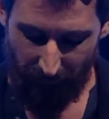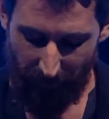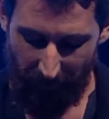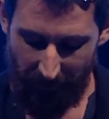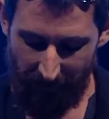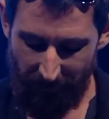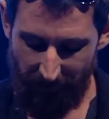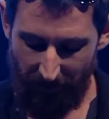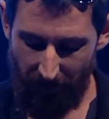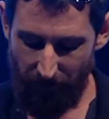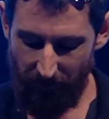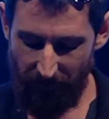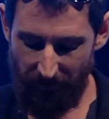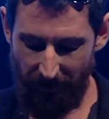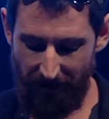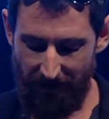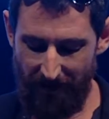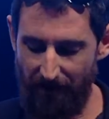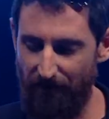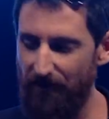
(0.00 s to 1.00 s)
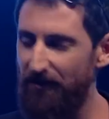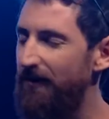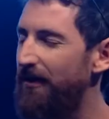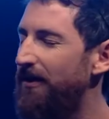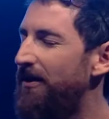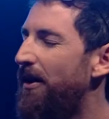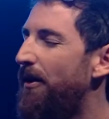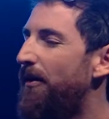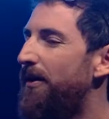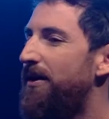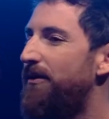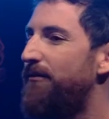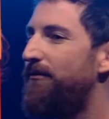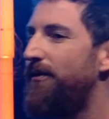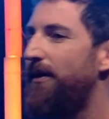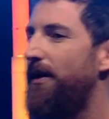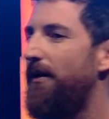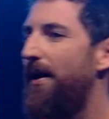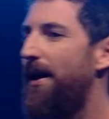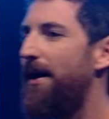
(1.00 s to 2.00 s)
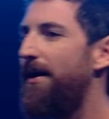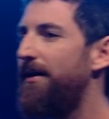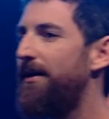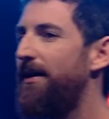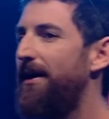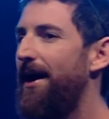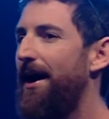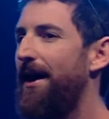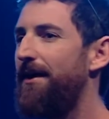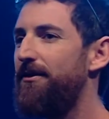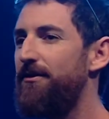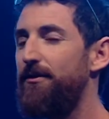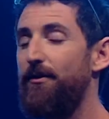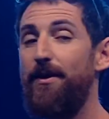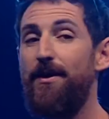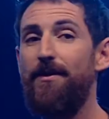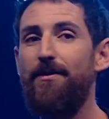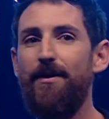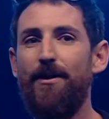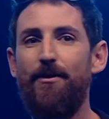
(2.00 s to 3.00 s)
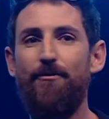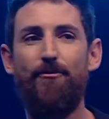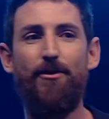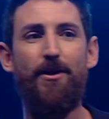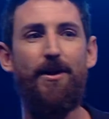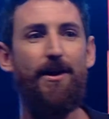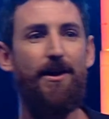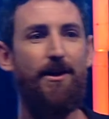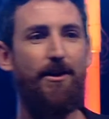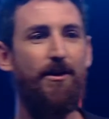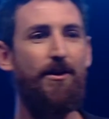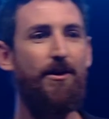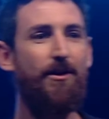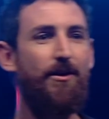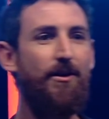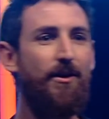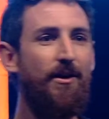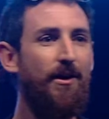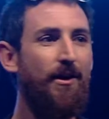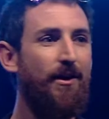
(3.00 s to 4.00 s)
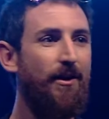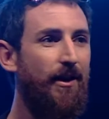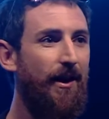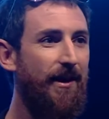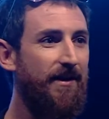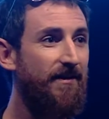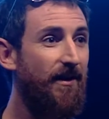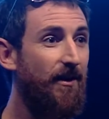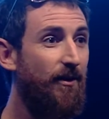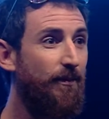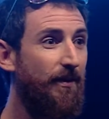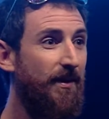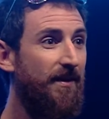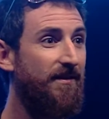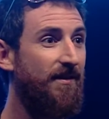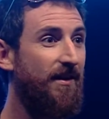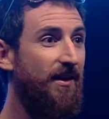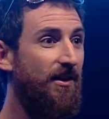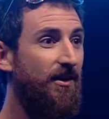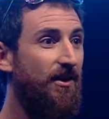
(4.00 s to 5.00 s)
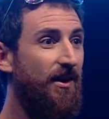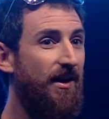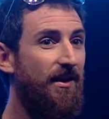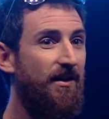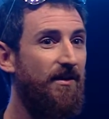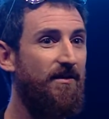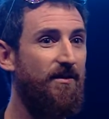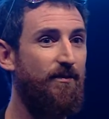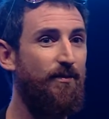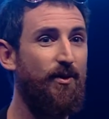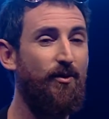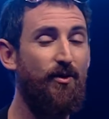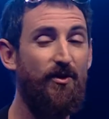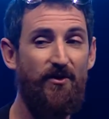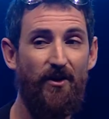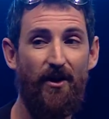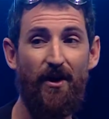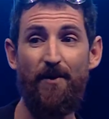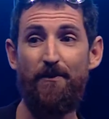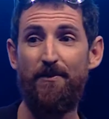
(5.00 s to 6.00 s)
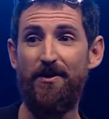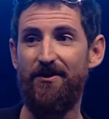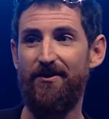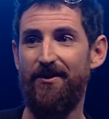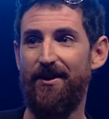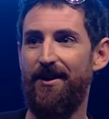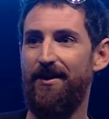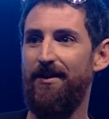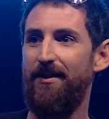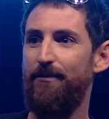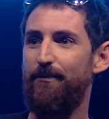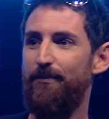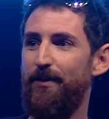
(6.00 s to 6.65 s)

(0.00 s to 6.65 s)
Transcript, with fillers: PC was that he never said no. He could figure out how to do anything, and really, you could like tell PC you needed to build a time machine, and